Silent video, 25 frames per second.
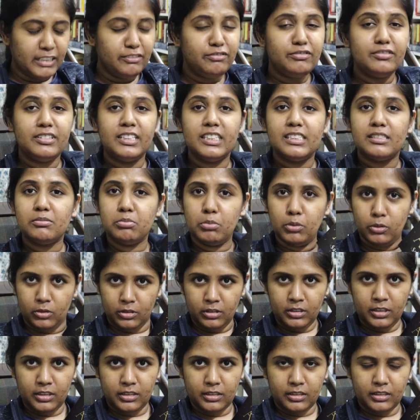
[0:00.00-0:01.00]
if this
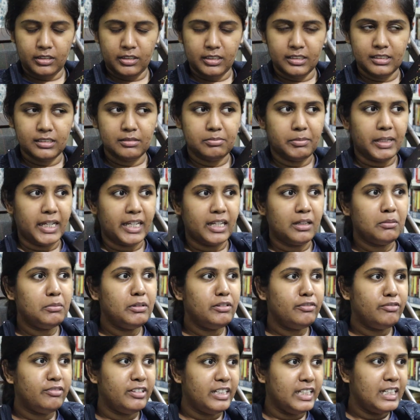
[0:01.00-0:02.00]
book is making
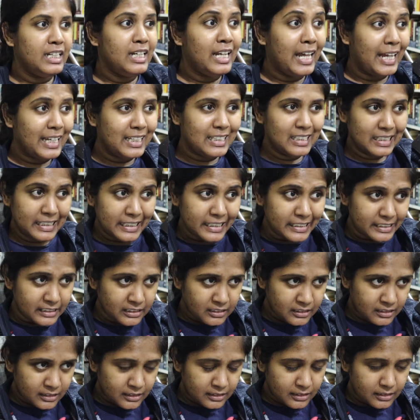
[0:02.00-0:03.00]
me feel like
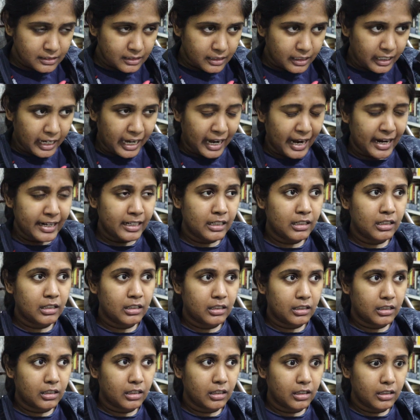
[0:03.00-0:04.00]
this at
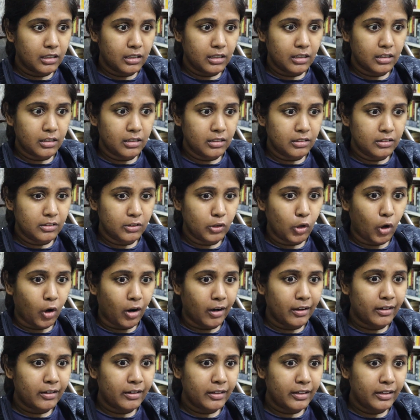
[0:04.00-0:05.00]

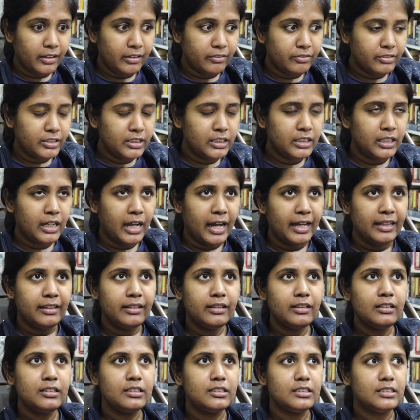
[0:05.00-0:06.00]
not even, I
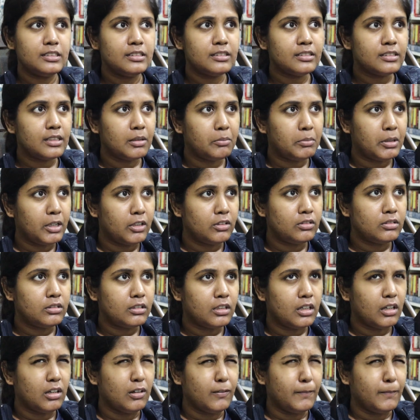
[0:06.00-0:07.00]
think this is about